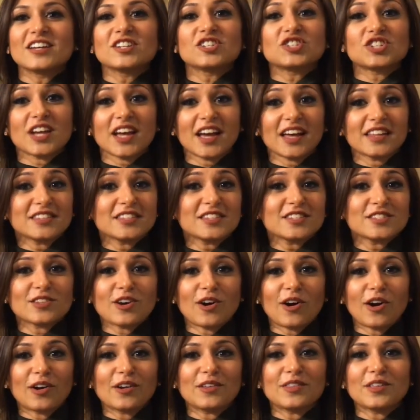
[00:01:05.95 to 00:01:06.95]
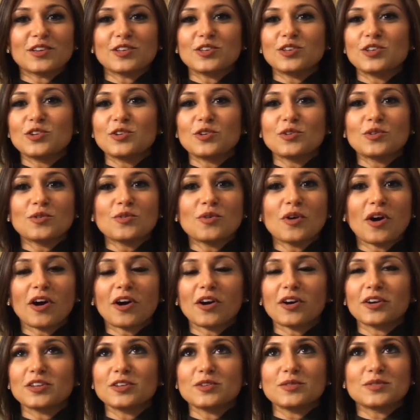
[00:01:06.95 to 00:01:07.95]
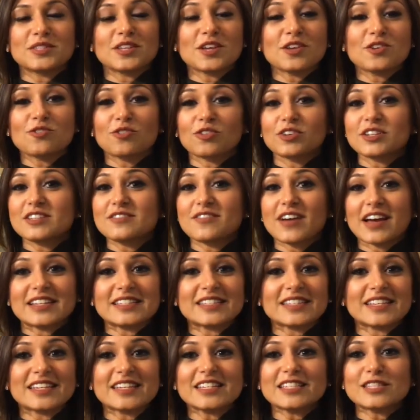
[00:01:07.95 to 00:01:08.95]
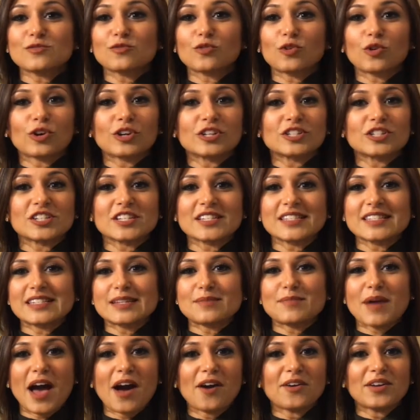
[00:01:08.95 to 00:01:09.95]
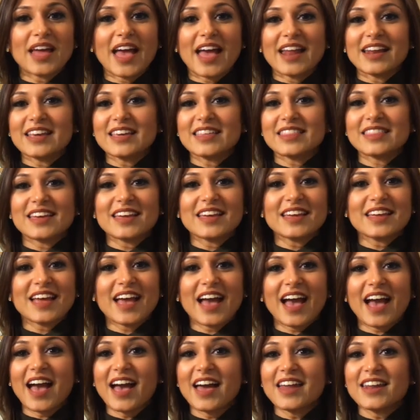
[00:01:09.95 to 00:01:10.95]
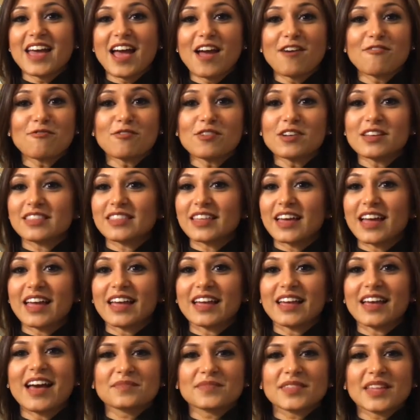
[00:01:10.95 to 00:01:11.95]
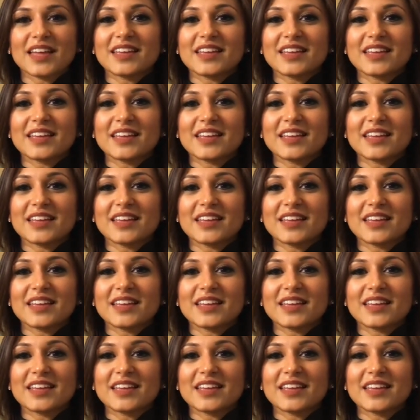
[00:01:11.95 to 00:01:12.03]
chances are that you are using your devices for just about anything and everything.